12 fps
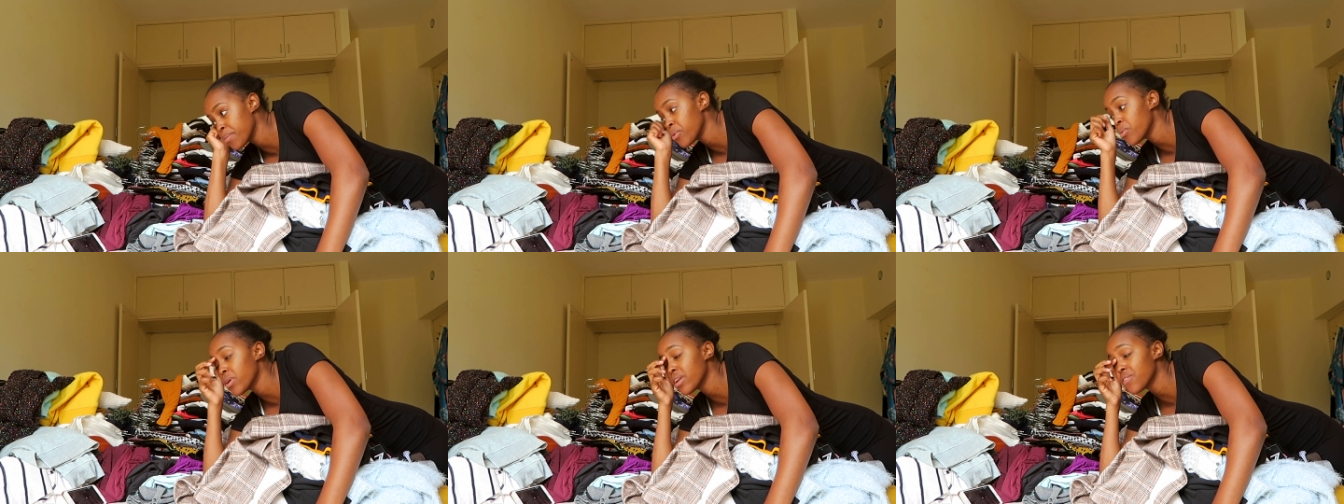
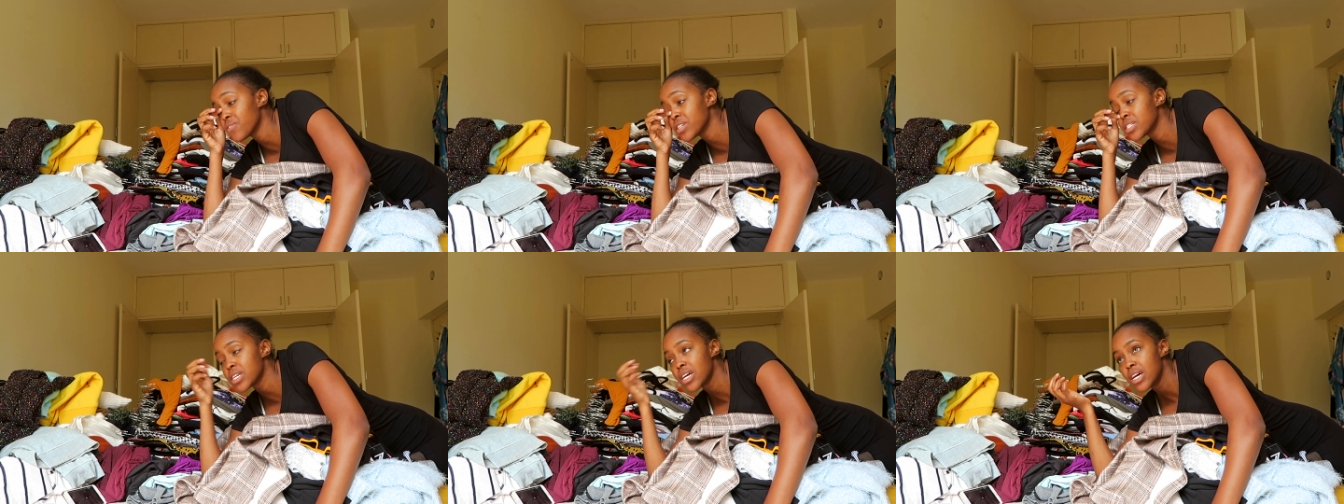But what if
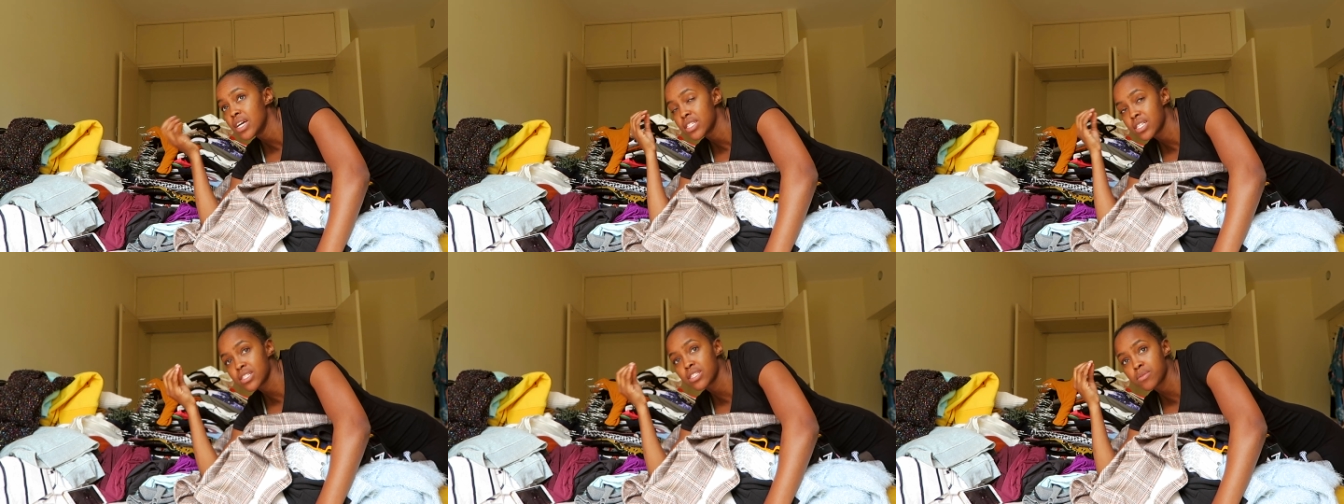it
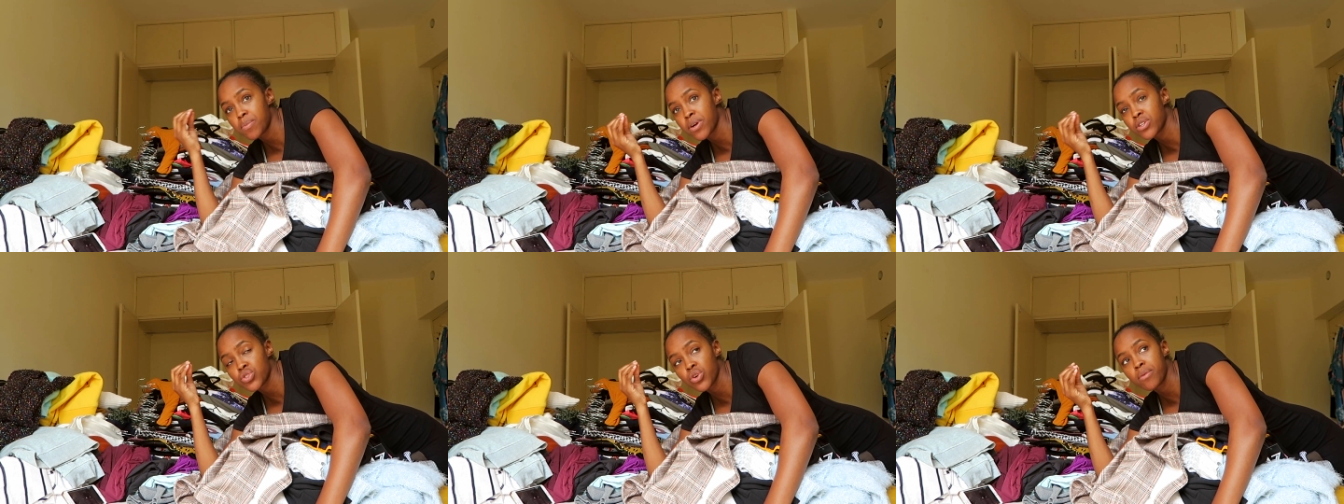doesn't
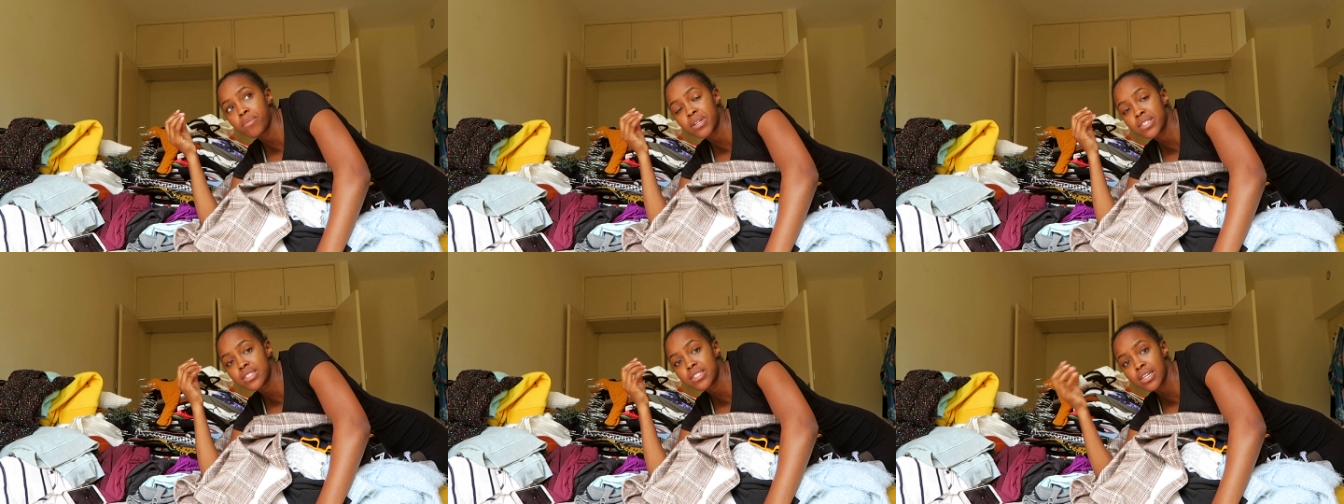spark joy, but
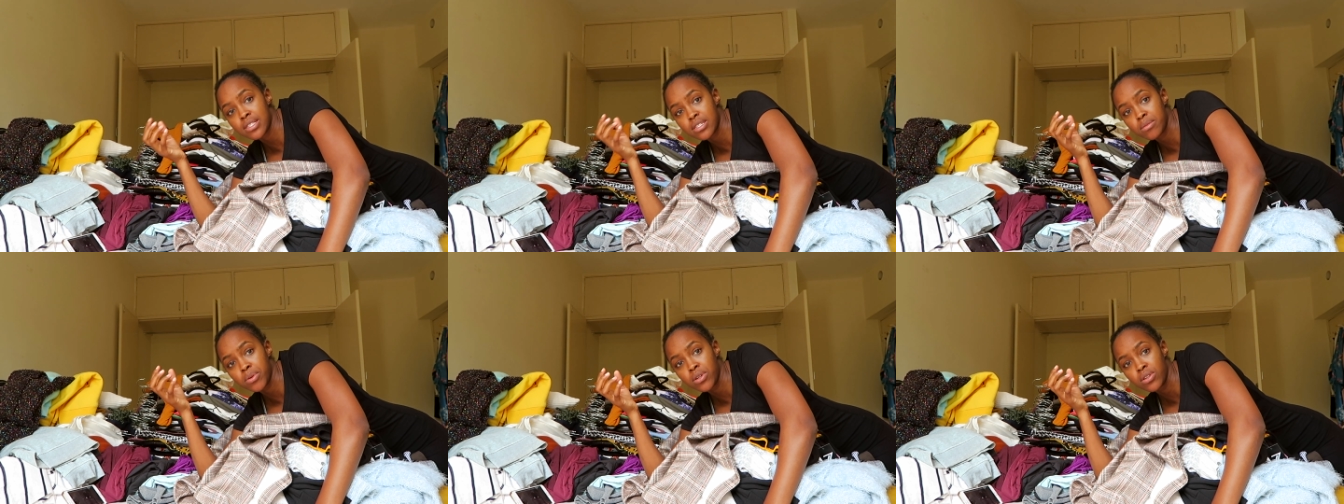it's
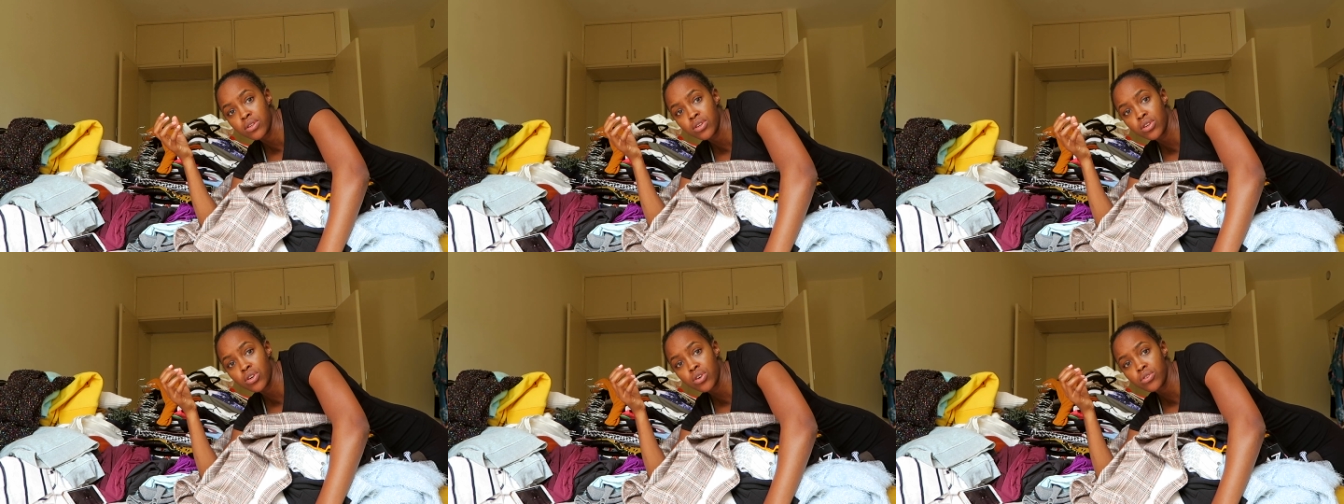sensible,
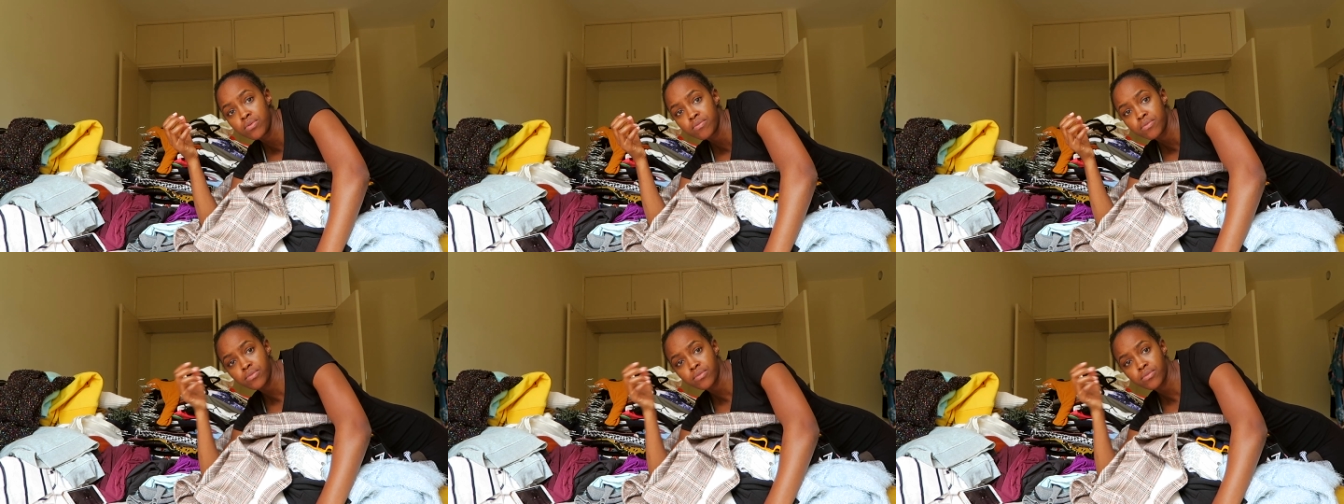you know?